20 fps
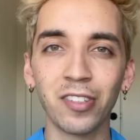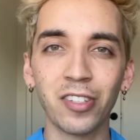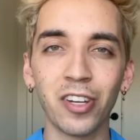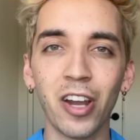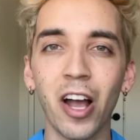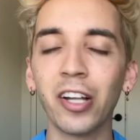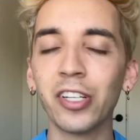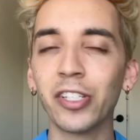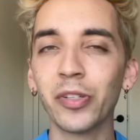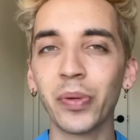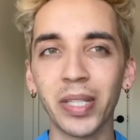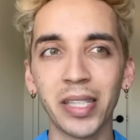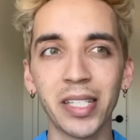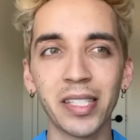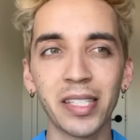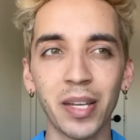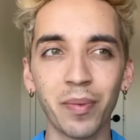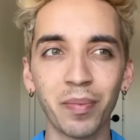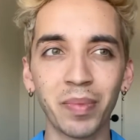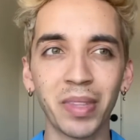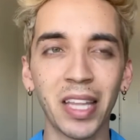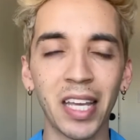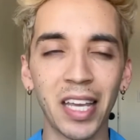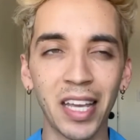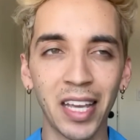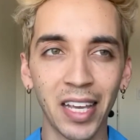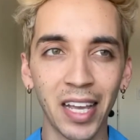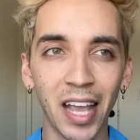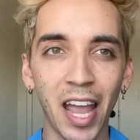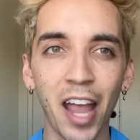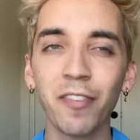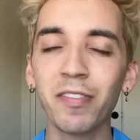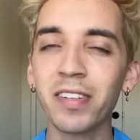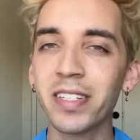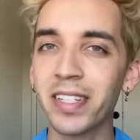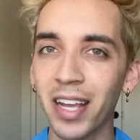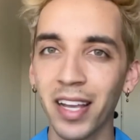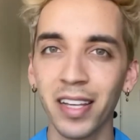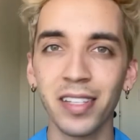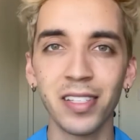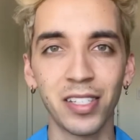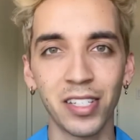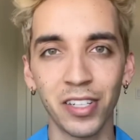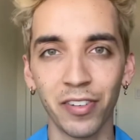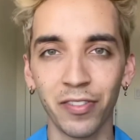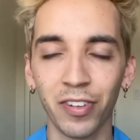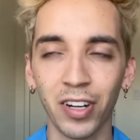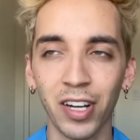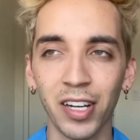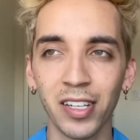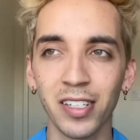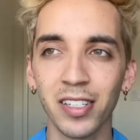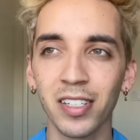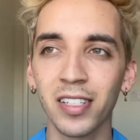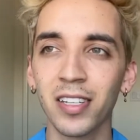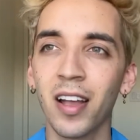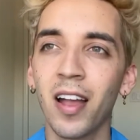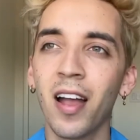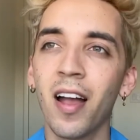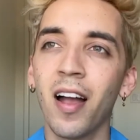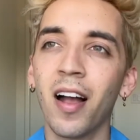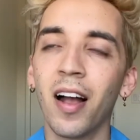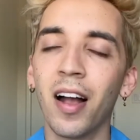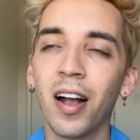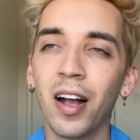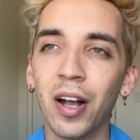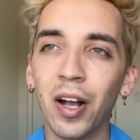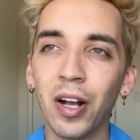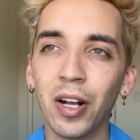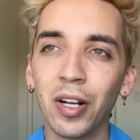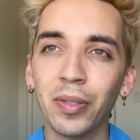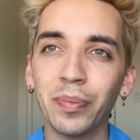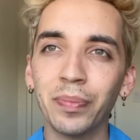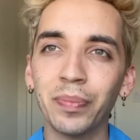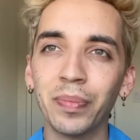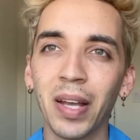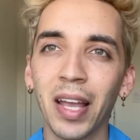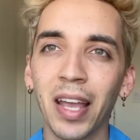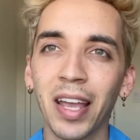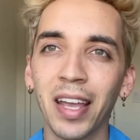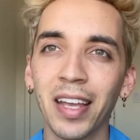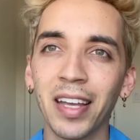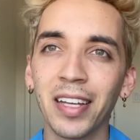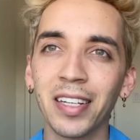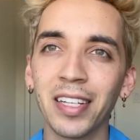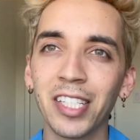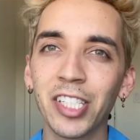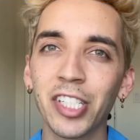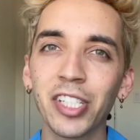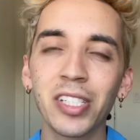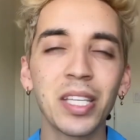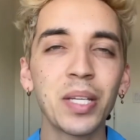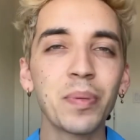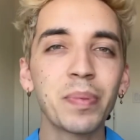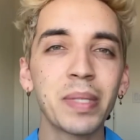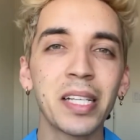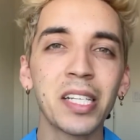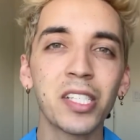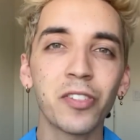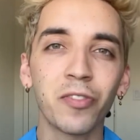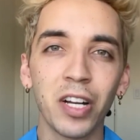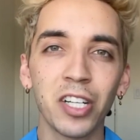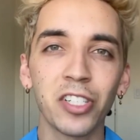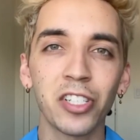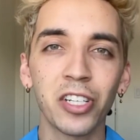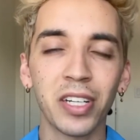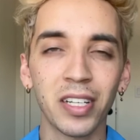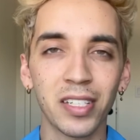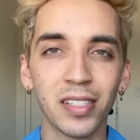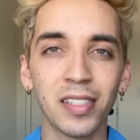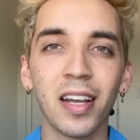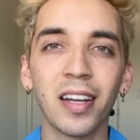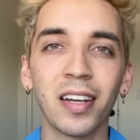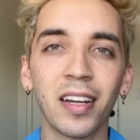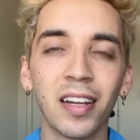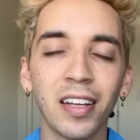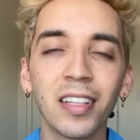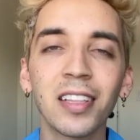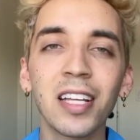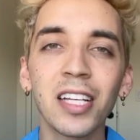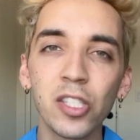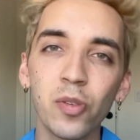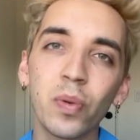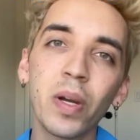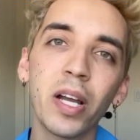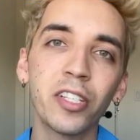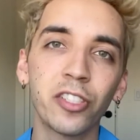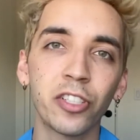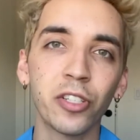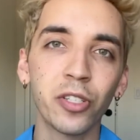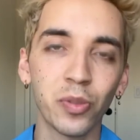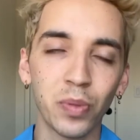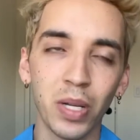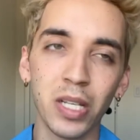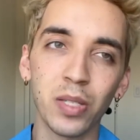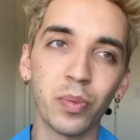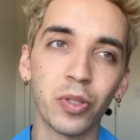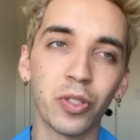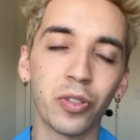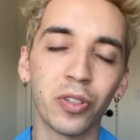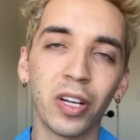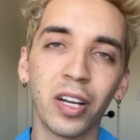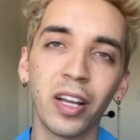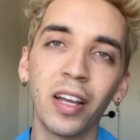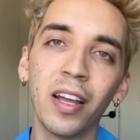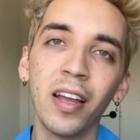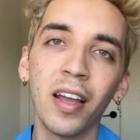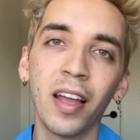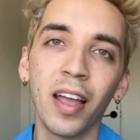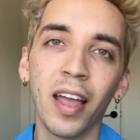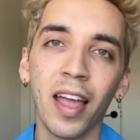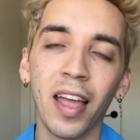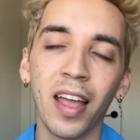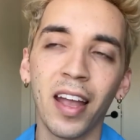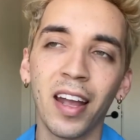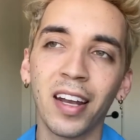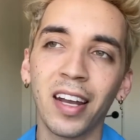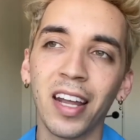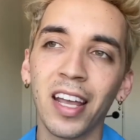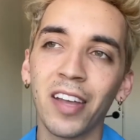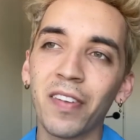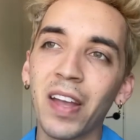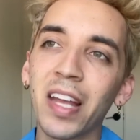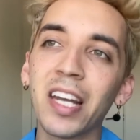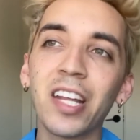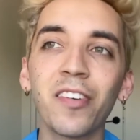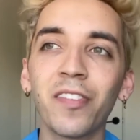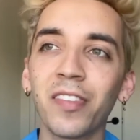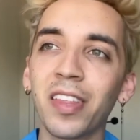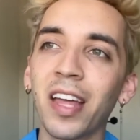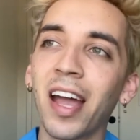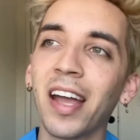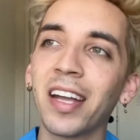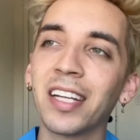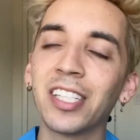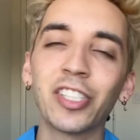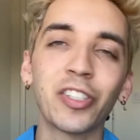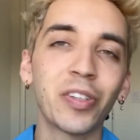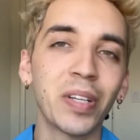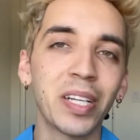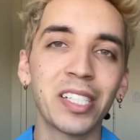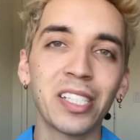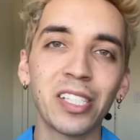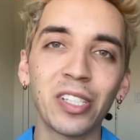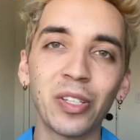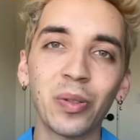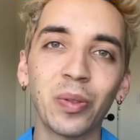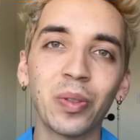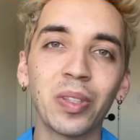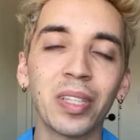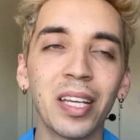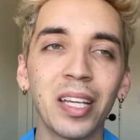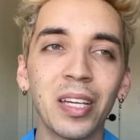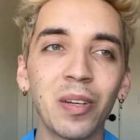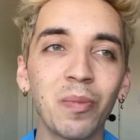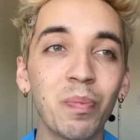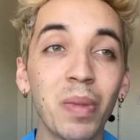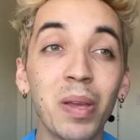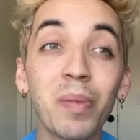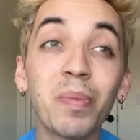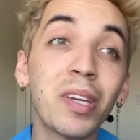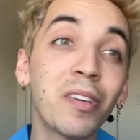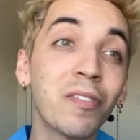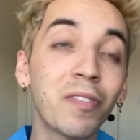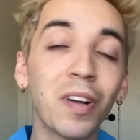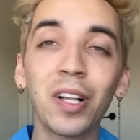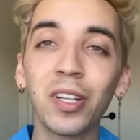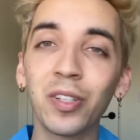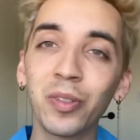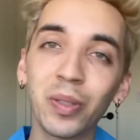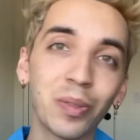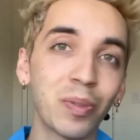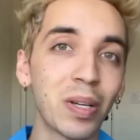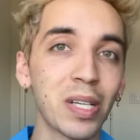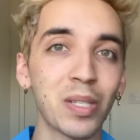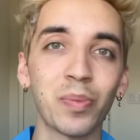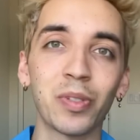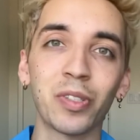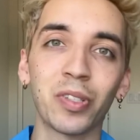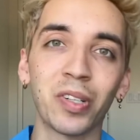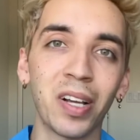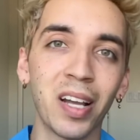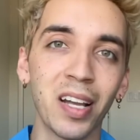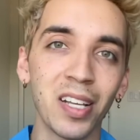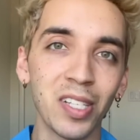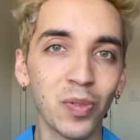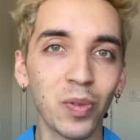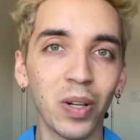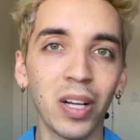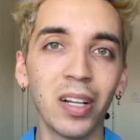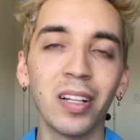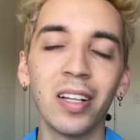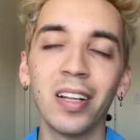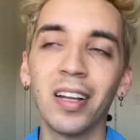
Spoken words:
not doing the same thing. Every day is different. And it just keeps things fresh and exciting. And that's why I chose respiratory. And if any of that intrigues you, then maybe follow with respiratory as well.